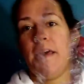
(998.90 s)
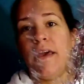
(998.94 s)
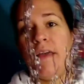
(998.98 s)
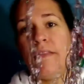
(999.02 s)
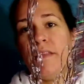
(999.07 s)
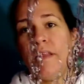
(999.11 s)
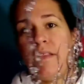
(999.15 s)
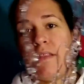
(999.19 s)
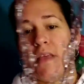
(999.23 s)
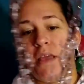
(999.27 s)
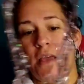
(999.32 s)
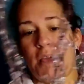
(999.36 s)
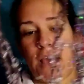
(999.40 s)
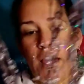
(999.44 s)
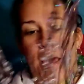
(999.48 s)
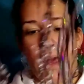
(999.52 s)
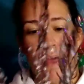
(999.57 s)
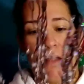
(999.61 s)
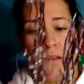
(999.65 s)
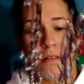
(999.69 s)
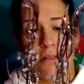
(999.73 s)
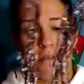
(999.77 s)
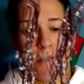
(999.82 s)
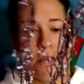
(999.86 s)
and then they
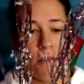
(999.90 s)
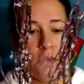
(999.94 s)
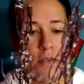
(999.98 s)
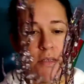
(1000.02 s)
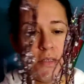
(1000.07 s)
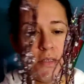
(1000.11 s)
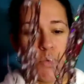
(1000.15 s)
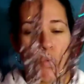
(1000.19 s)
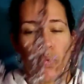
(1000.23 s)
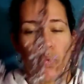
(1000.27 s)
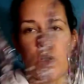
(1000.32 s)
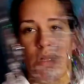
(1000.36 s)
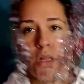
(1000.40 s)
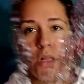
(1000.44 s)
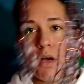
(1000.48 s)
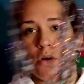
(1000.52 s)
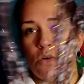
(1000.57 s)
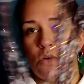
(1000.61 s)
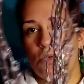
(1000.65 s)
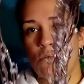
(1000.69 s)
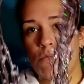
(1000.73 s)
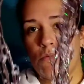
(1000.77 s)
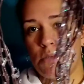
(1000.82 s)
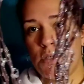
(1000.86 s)
had these
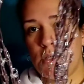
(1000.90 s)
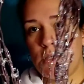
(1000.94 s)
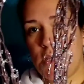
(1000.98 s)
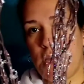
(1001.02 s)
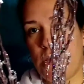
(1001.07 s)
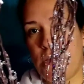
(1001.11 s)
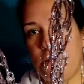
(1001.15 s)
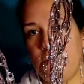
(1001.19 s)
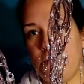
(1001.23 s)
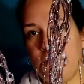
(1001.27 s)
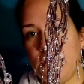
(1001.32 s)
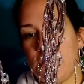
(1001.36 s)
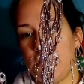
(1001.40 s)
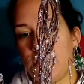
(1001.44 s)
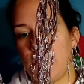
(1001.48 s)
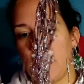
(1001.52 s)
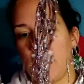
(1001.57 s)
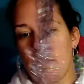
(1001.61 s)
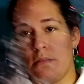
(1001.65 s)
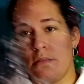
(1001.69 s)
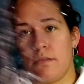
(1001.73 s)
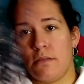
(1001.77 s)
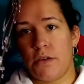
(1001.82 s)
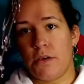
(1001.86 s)
willow stems
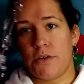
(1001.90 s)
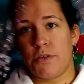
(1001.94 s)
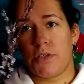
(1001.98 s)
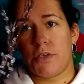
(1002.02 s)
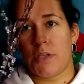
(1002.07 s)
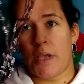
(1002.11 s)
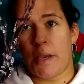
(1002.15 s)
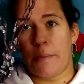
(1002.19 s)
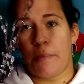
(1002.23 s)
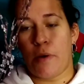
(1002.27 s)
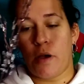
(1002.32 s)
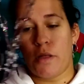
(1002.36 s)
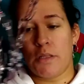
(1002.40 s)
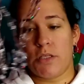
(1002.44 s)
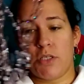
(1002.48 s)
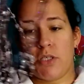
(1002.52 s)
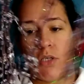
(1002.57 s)
and there's I bought